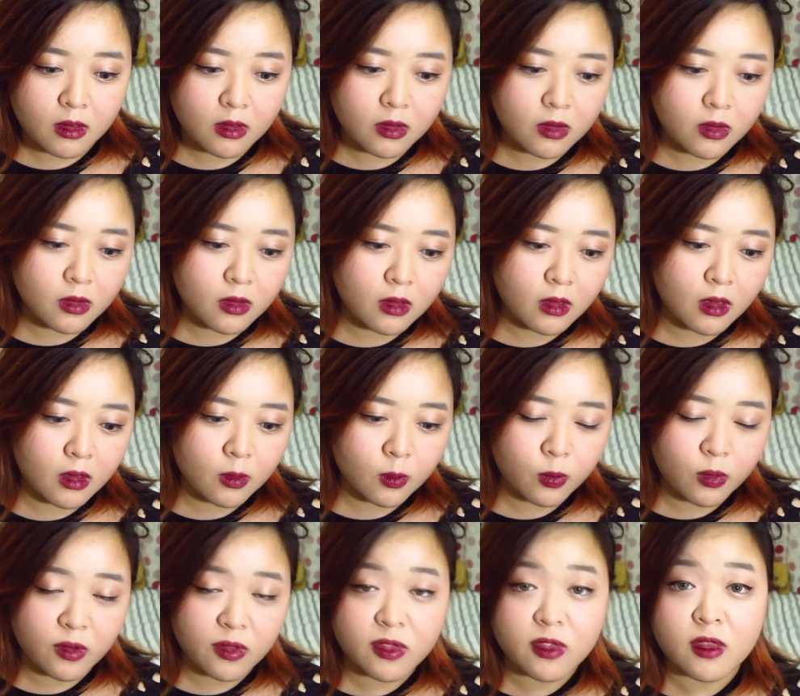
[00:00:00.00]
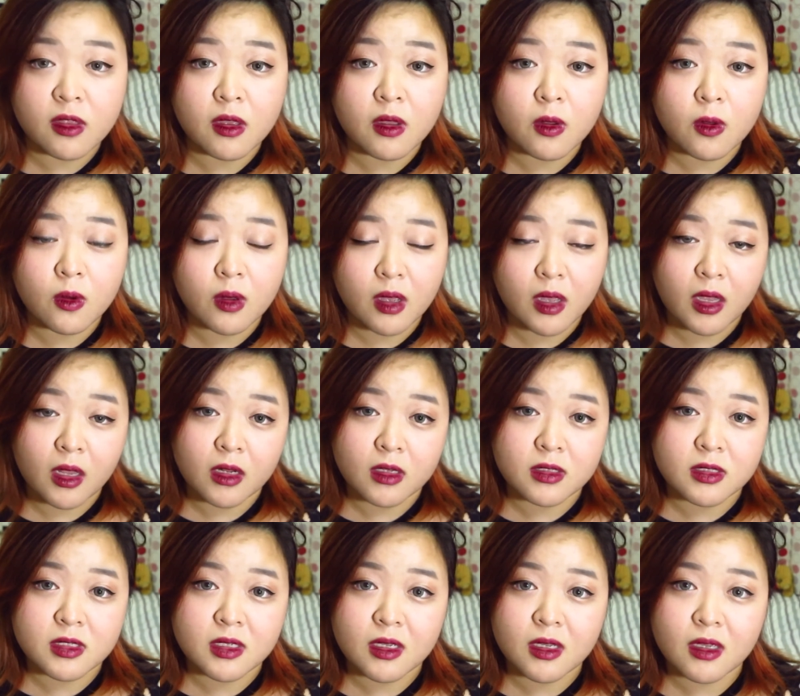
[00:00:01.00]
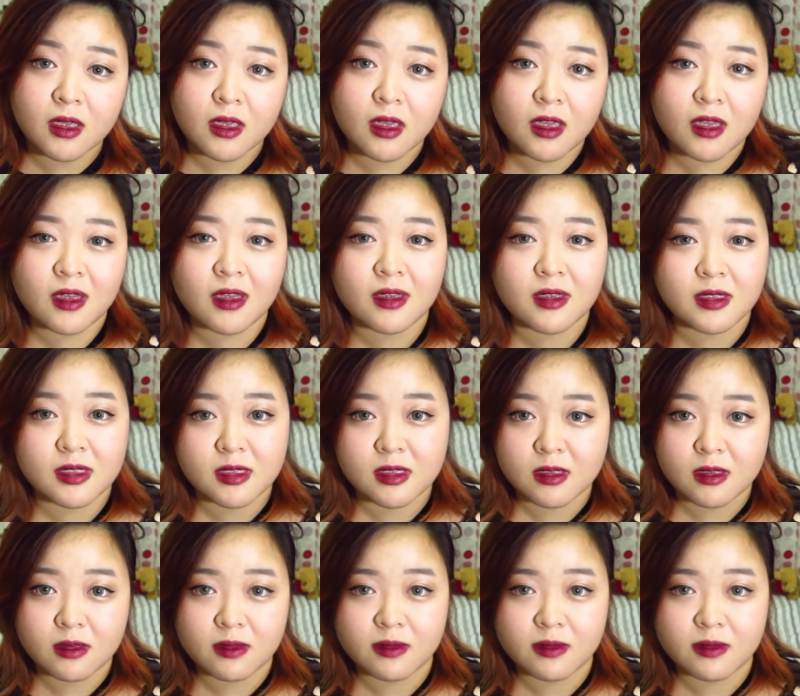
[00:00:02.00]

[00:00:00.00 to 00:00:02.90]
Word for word: Good luck with the whole editing, I guess.